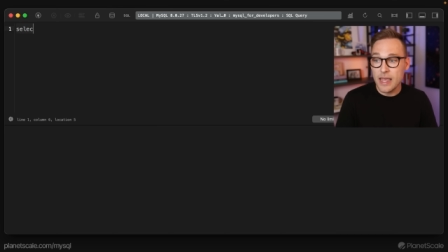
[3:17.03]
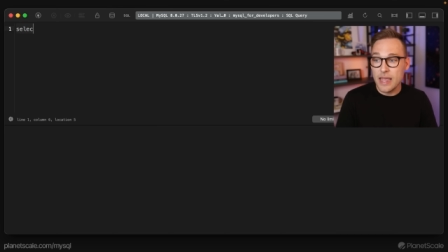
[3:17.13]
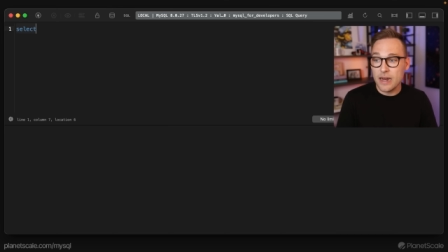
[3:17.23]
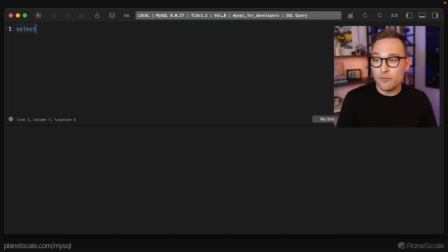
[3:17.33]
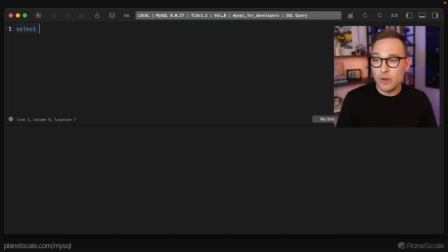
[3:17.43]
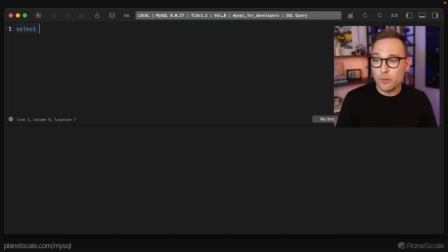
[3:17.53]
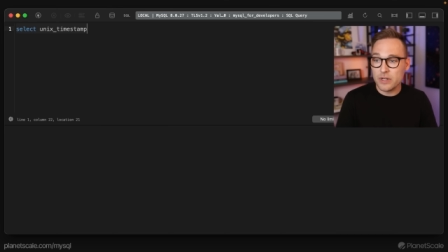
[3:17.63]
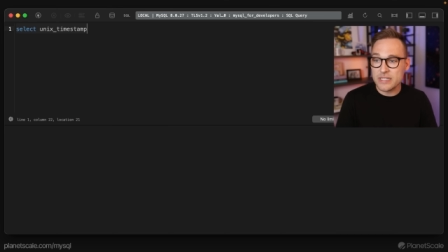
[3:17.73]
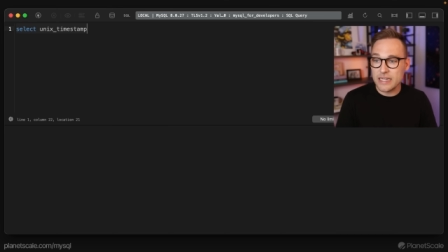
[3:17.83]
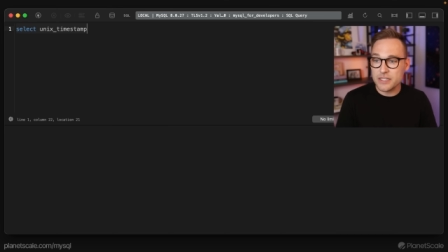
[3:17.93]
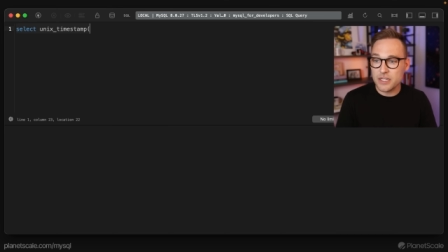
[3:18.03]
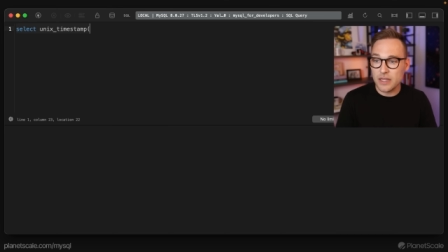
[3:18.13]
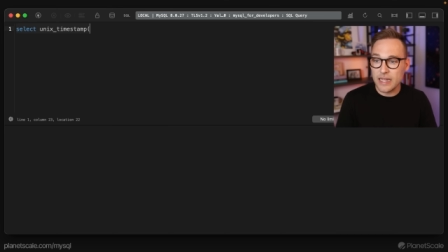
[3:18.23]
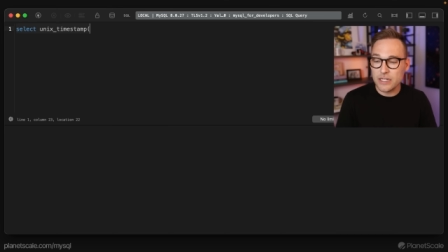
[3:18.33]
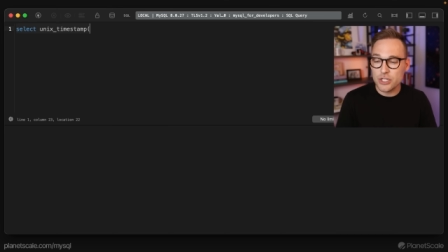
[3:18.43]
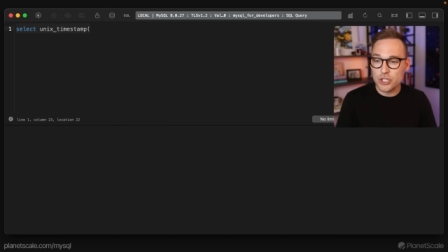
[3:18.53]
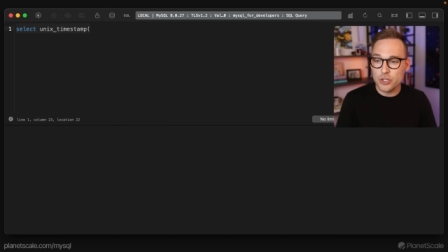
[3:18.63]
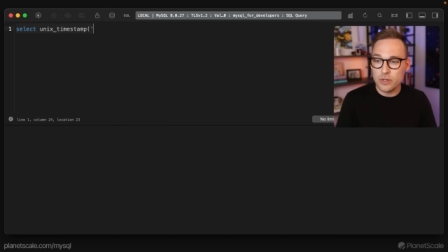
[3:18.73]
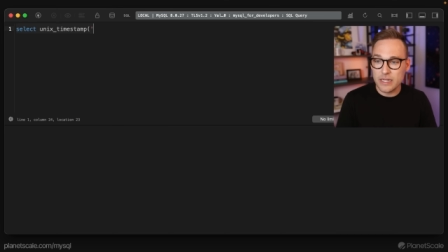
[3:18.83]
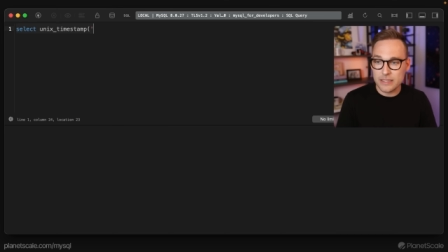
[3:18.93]
and if we were to say select
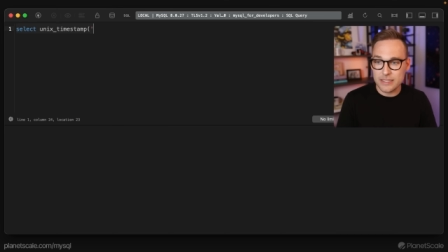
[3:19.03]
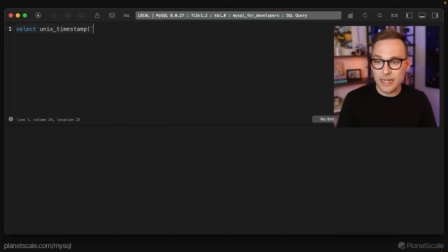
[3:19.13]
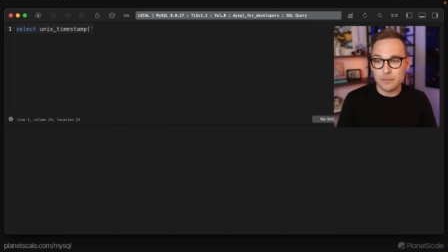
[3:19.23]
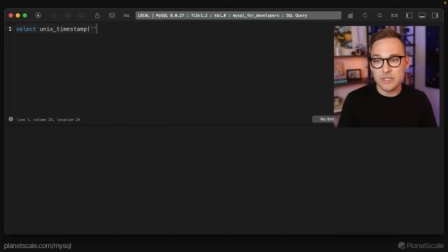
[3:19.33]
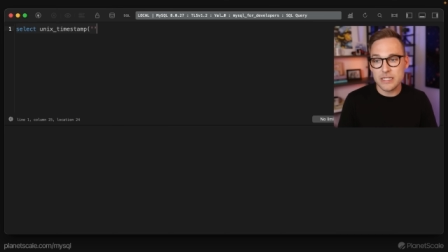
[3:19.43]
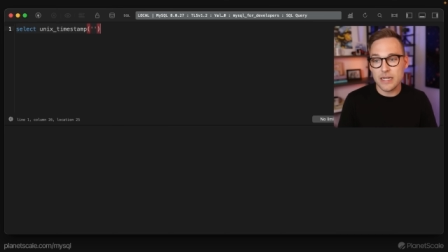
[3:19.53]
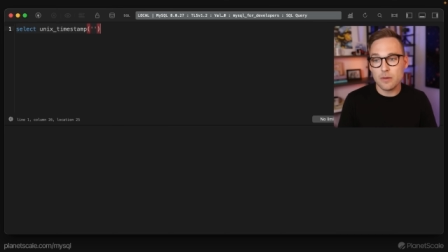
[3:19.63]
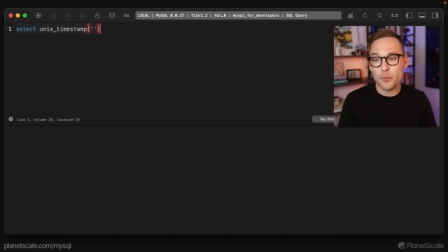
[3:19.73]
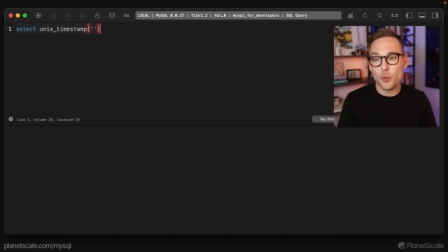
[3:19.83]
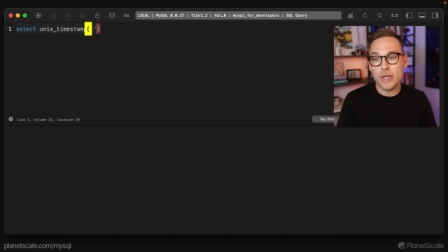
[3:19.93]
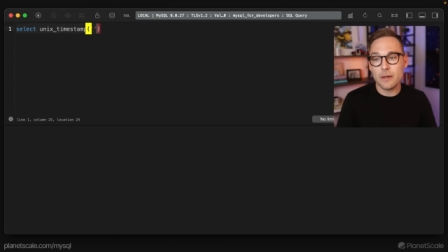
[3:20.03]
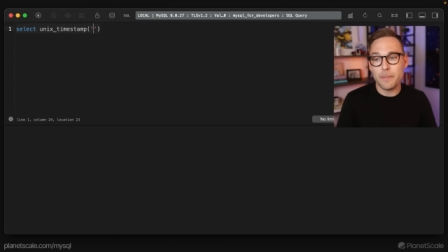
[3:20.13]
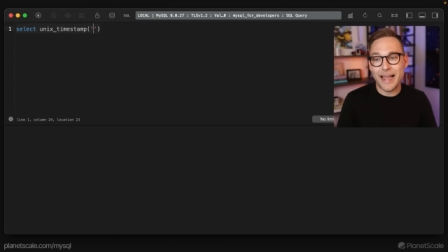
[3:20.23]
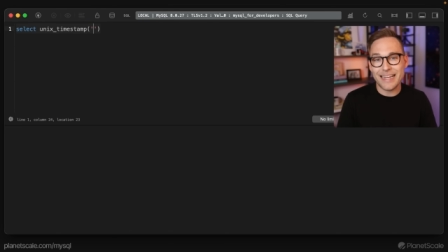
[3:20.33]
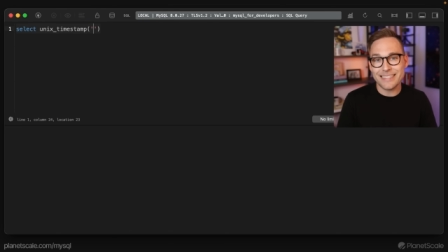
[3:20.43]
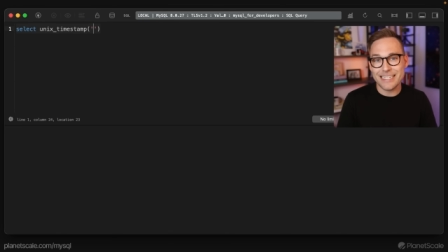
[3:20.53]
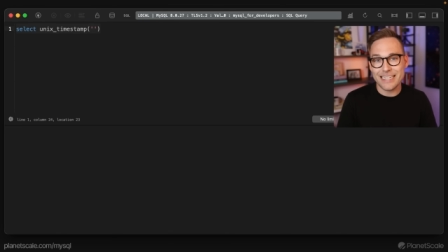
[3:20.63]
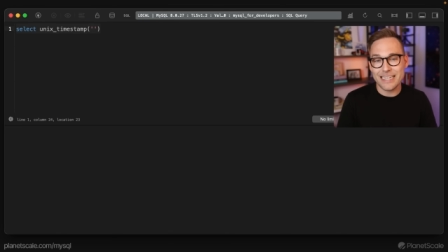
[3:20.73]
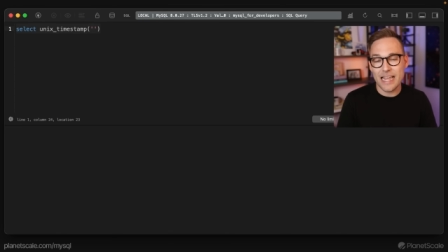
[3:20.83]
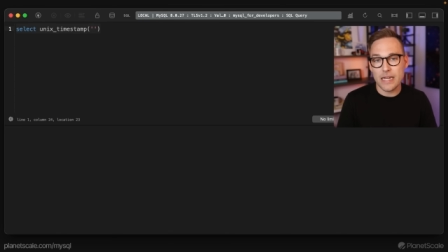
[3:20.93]
Unix timestamp, we can pass
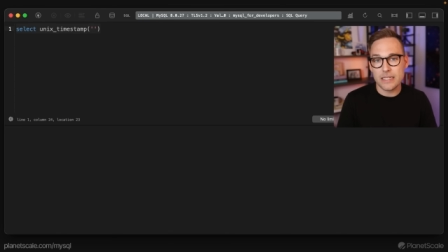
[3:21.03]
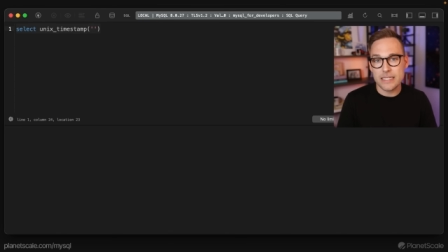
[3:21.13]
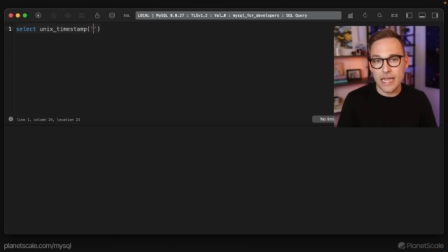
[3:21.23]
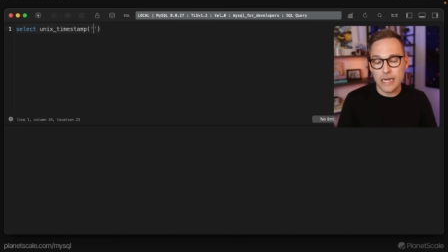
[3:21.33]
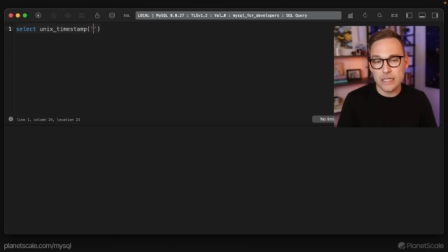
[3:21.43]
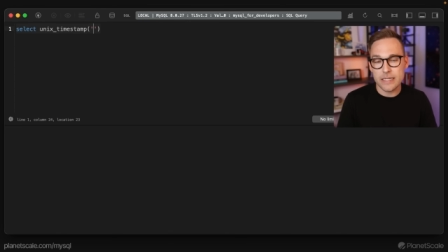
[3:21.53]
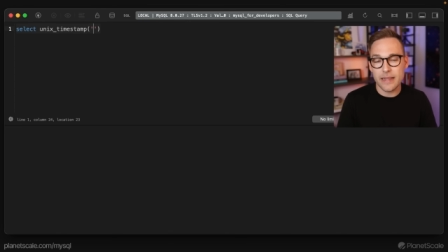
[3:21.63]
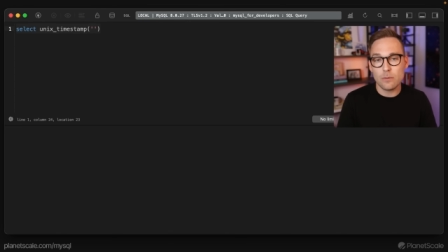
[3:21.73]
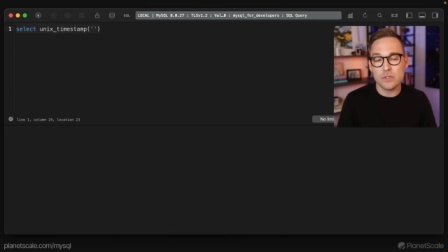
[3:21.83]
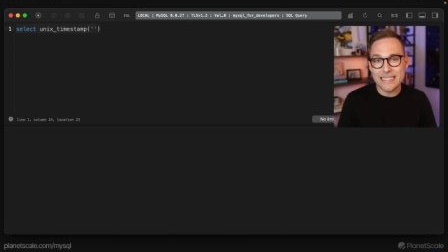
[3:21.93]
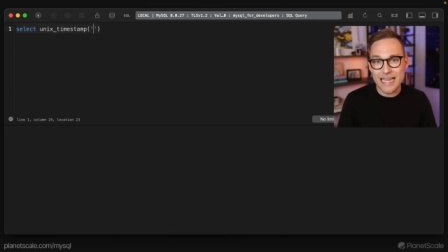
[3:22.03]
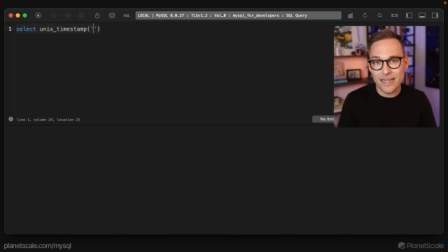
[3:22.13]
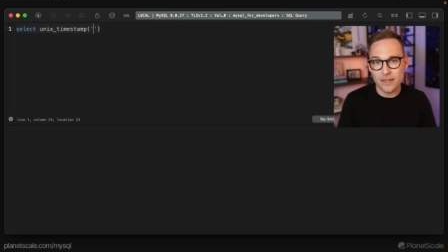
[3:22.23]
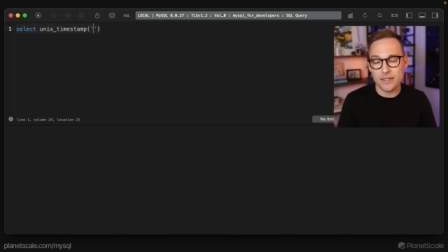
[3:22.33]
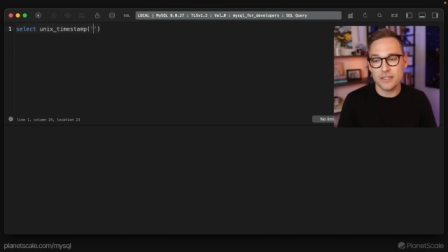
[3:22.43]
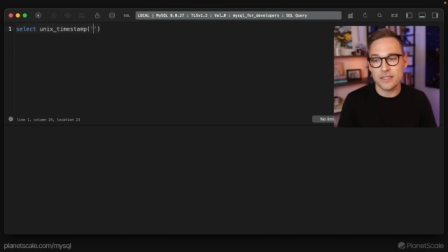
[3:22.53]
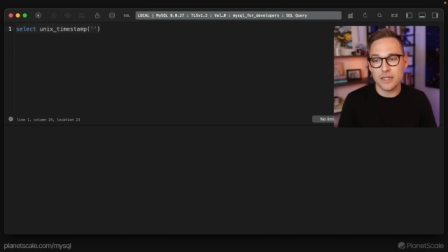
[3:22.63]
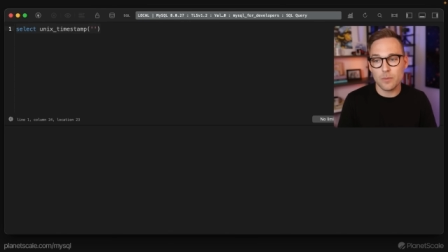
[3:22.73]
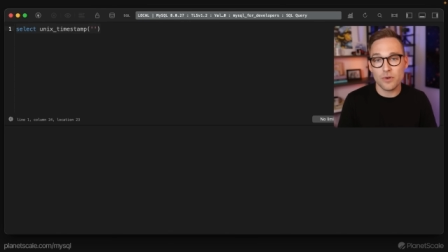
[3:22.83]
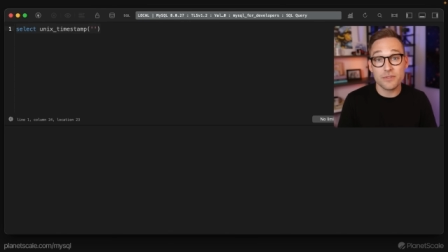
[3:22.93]
in a date, and that will tell us the
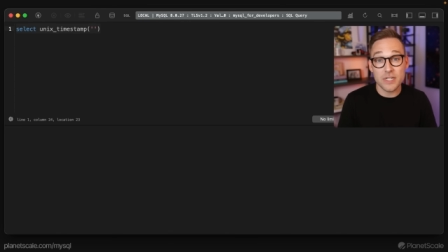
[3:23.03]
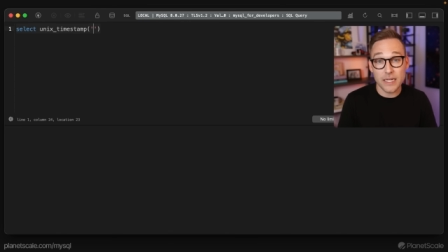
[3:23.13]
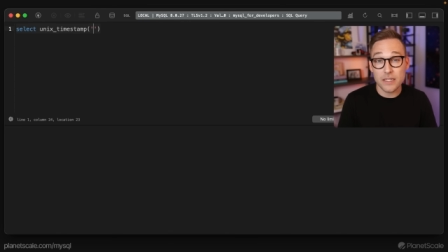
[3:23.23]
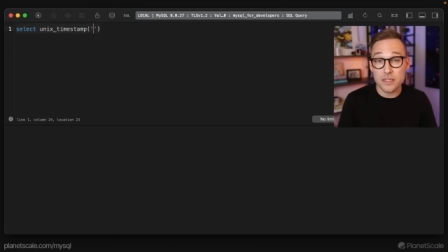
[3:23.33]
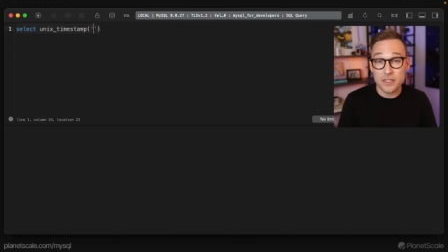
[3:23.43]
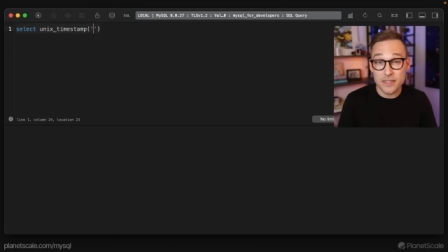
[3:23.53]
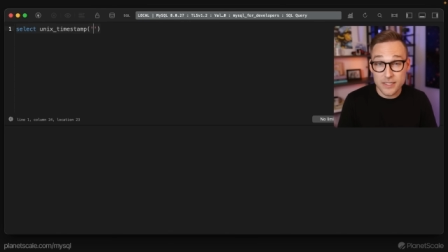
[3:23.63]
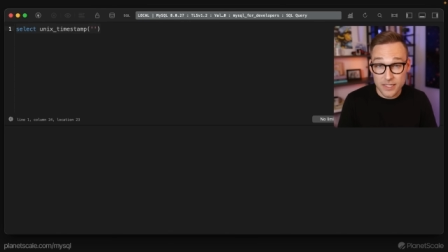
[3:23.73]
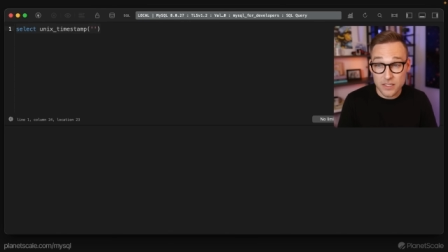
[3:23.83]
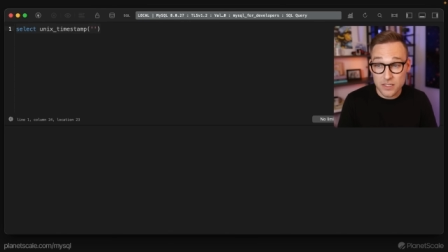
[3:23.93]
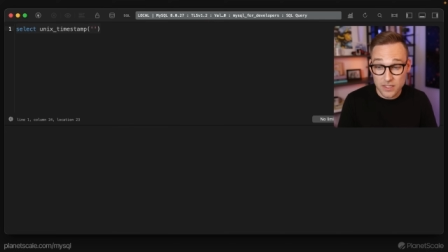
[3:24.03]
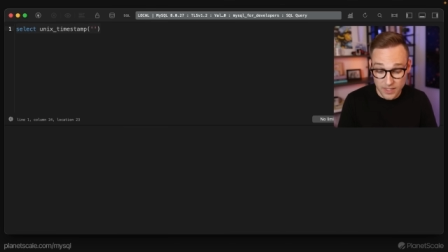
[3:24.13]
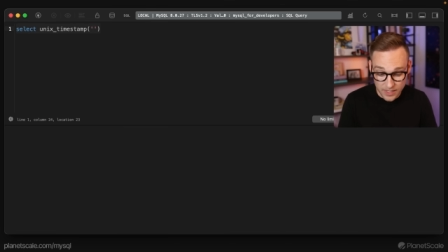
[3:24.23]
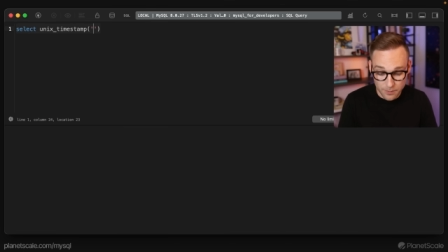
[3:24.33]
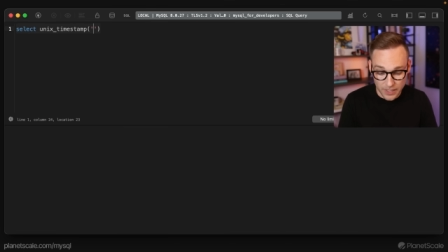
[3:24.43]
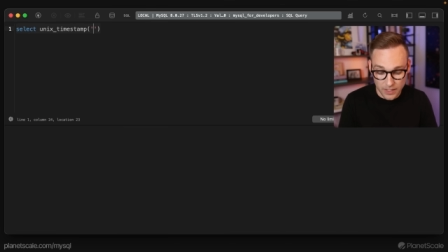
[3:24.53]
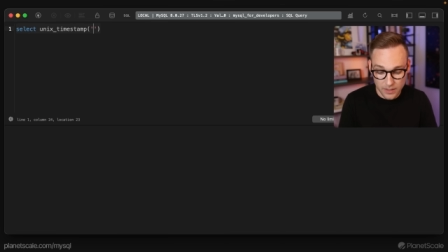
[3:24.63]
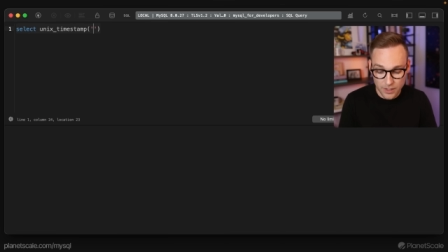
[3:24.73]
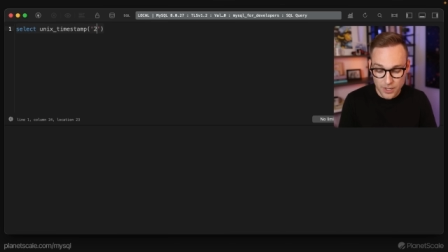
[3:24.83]
number of seconds since the epoch.